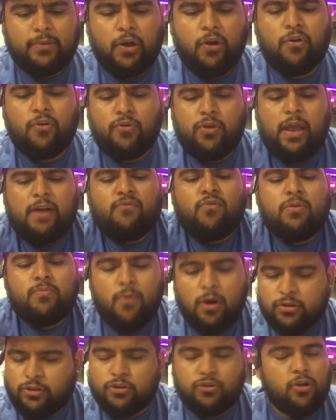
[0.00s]
oh you have one
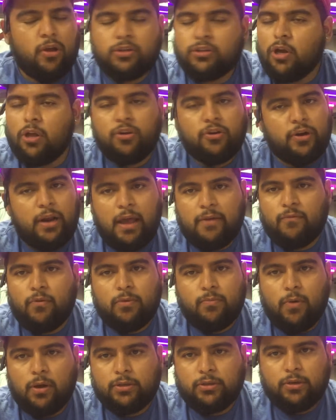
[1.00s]
monster, that's all they're gonna have
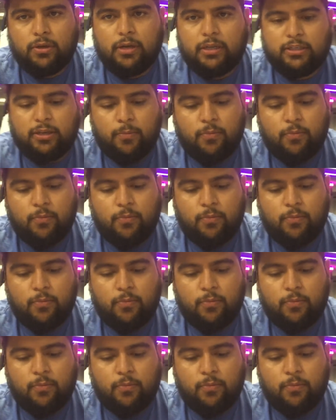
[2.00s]
one monster unless